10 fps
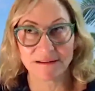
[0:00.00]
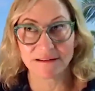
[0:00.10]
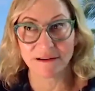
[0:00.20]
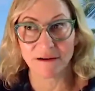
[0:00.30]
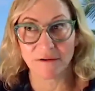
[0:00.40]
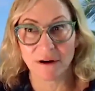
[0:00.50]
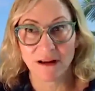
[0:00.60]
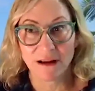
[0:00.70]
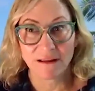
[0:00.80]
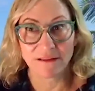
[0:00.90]
So
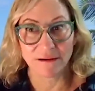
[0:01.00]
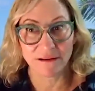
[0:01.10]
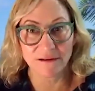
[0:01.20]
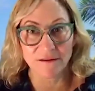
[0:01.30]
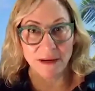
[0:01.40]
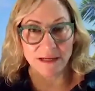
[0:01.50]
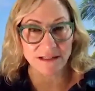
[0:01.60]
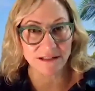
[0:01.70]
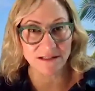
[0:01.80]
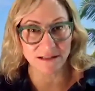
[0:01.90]
the
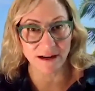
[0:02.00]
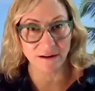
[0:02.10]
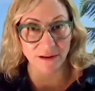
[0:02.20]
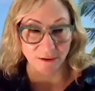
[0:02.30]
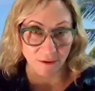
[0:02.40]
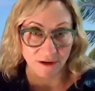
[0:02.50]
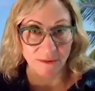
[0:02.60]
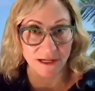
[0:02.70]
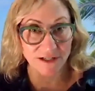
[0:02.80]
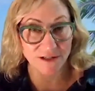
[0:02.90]
message there that I want to
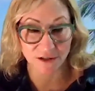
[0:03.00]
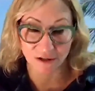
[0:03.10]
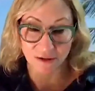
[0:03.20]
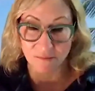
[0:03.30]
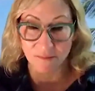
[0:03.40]
make sure